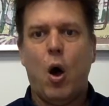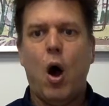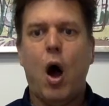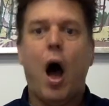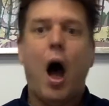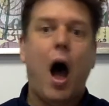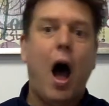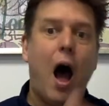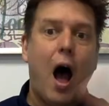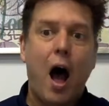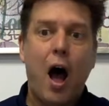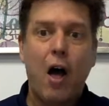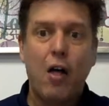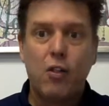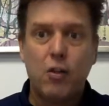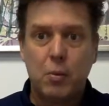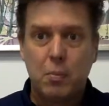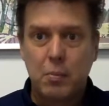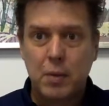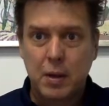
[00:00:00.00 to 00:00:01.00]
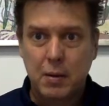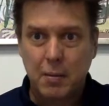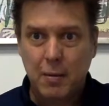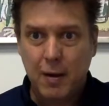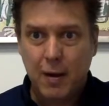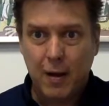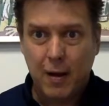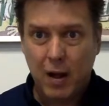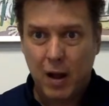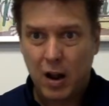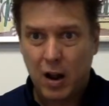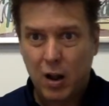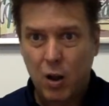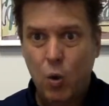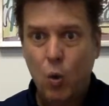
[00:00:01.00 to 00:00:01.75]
I was following what other